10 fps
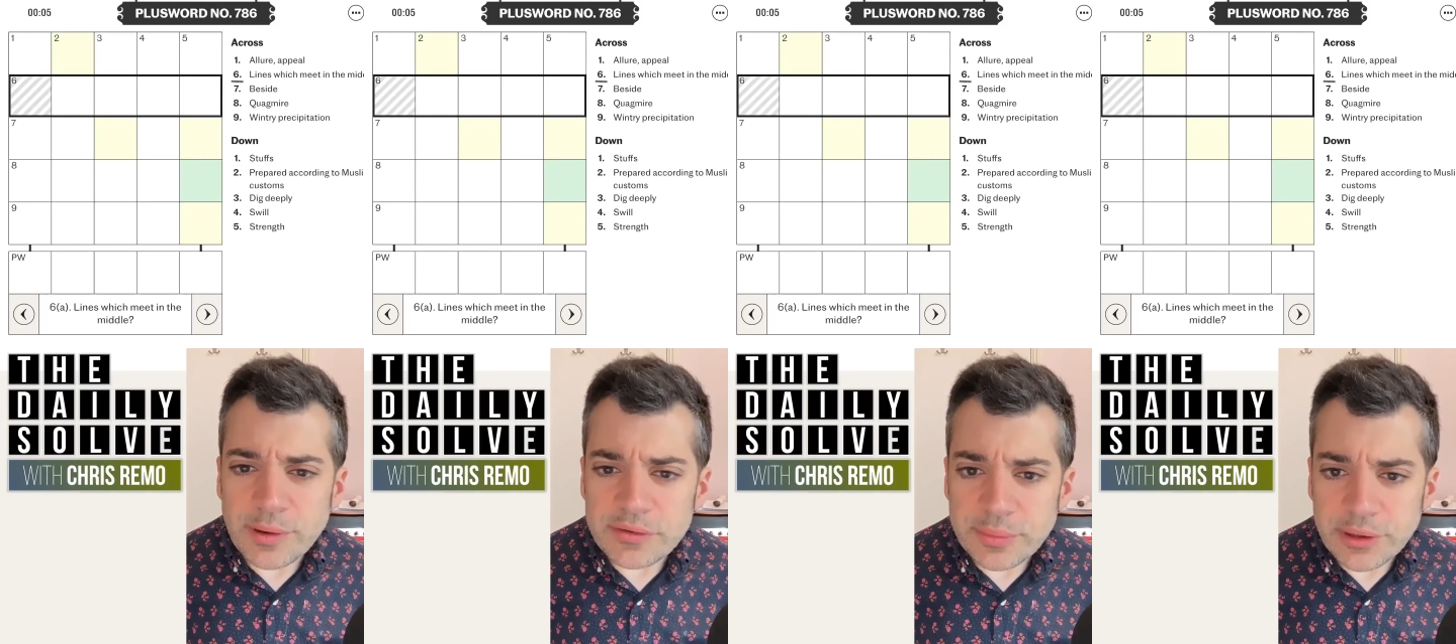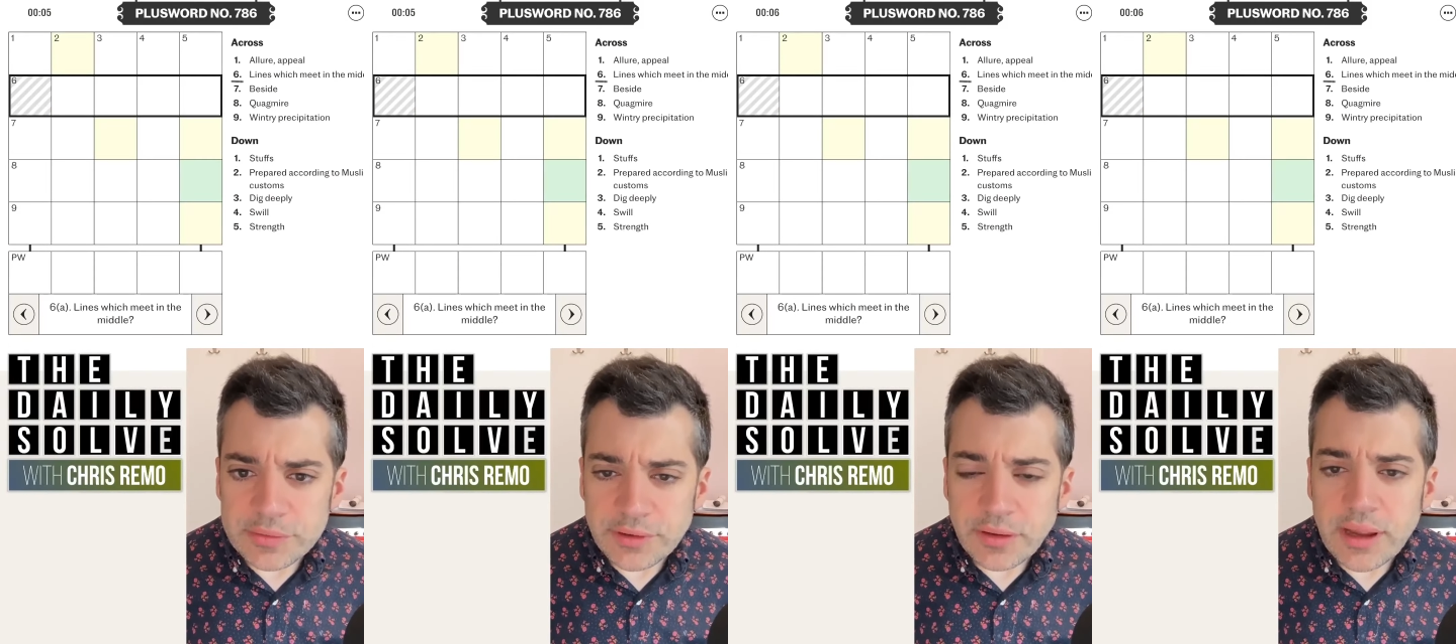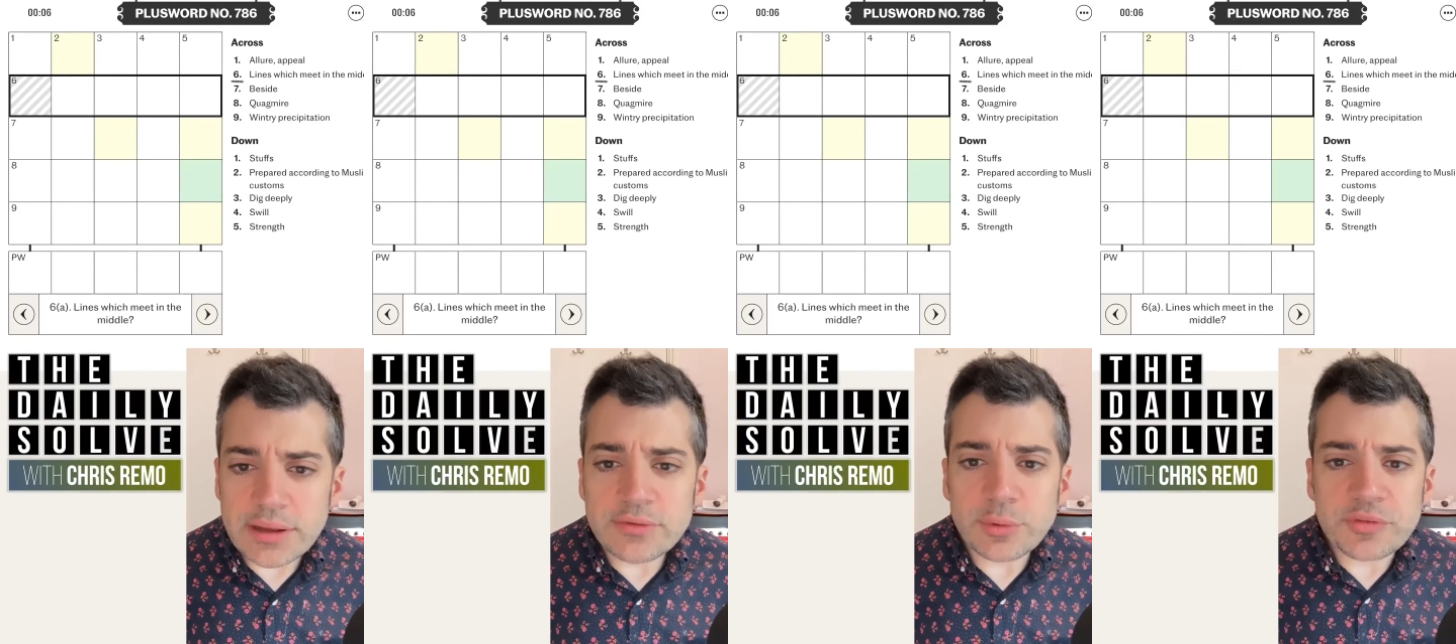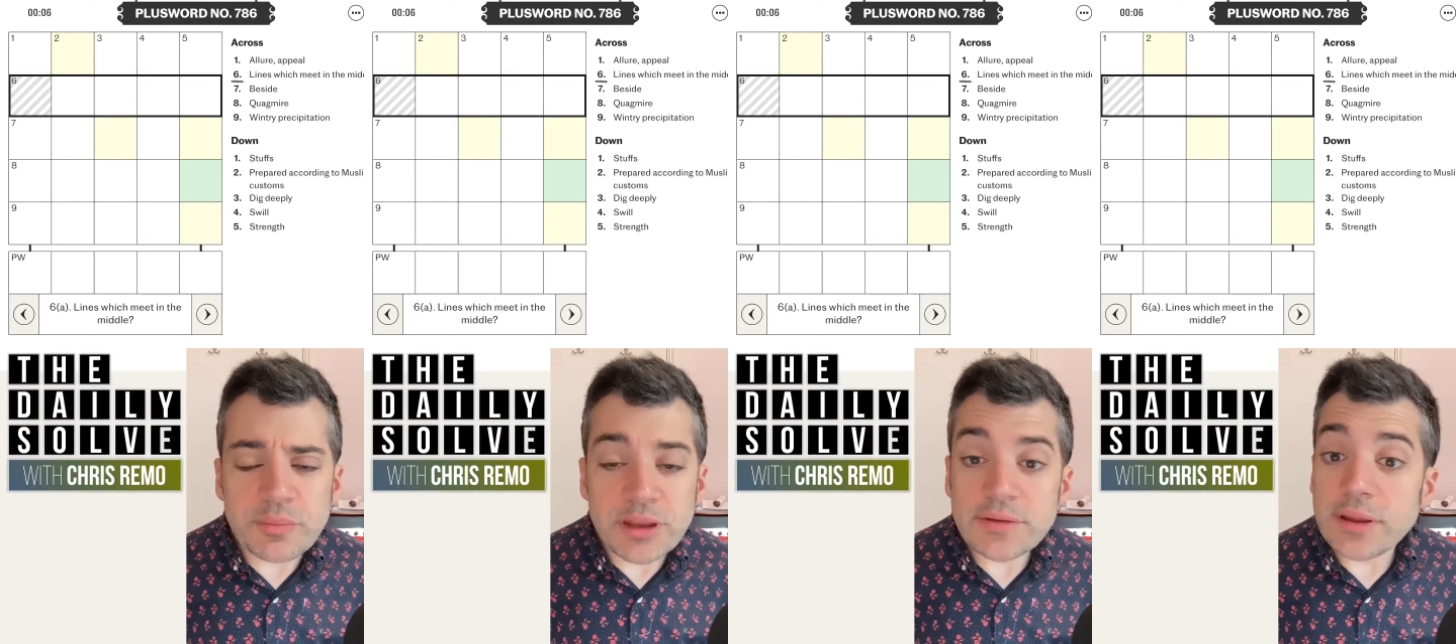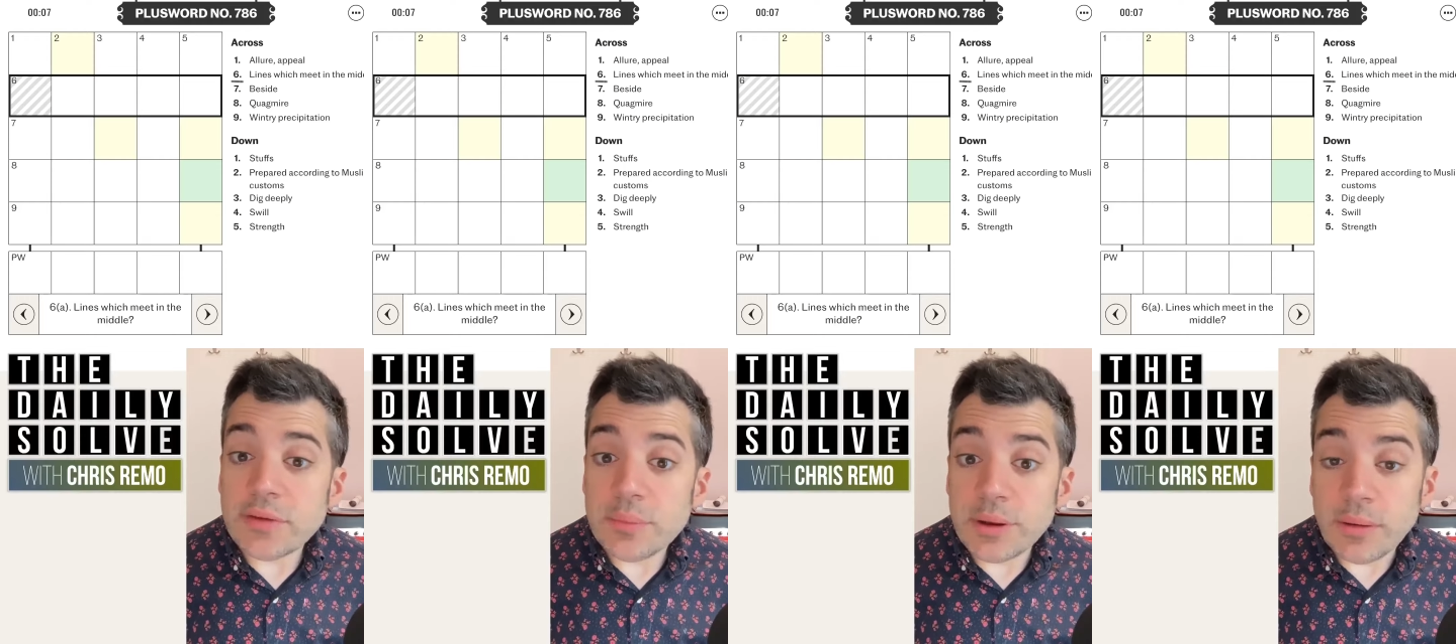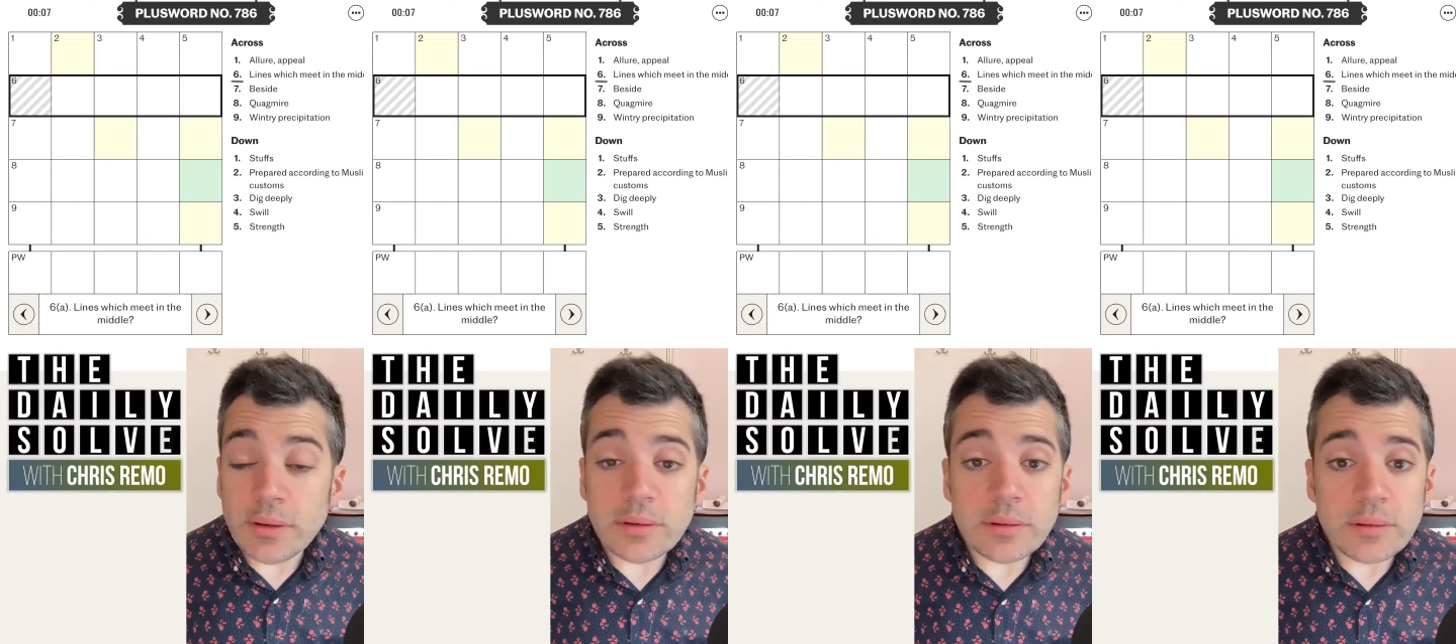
possibilities. Lines which meet in the middle.